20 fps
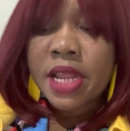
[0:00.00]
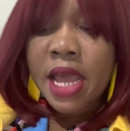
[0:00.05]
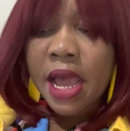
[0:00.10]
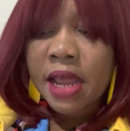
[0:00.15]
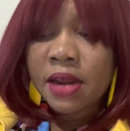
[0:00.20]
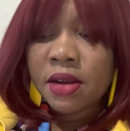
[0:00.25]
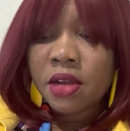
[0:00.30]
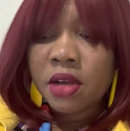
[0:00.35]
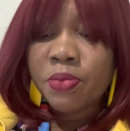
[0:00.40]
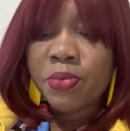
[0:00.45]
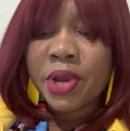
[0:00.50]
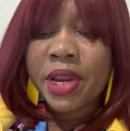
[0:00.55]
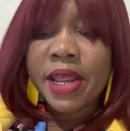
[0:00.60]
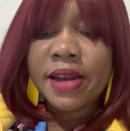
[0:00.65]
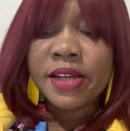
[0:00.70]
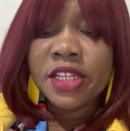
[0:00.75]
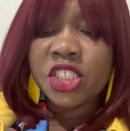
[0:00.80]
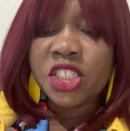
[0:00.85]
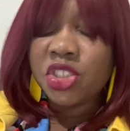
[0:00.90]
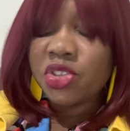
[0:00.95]
But
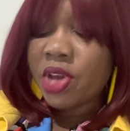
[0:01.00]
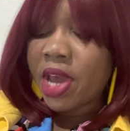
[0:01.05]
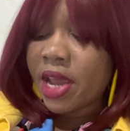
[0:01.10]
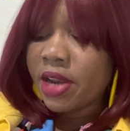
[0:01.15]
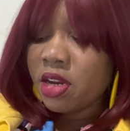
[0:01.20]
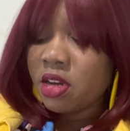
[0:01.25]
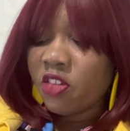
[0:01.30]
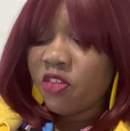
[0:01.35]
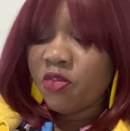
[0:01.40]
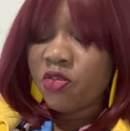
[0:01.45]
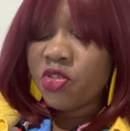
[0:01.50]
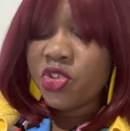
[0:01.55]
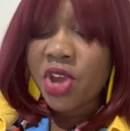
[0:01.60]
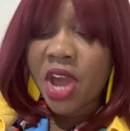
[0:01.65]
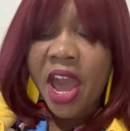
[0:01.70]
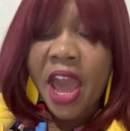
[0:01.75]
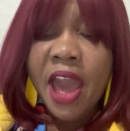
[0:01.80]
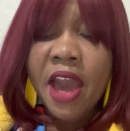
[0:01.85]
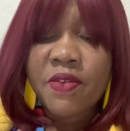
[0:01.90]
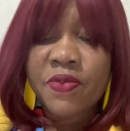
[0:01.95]
at least you had enough. You
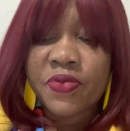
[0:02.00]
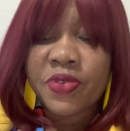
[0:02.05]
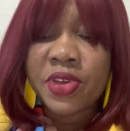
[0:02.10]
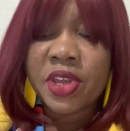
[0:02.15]
have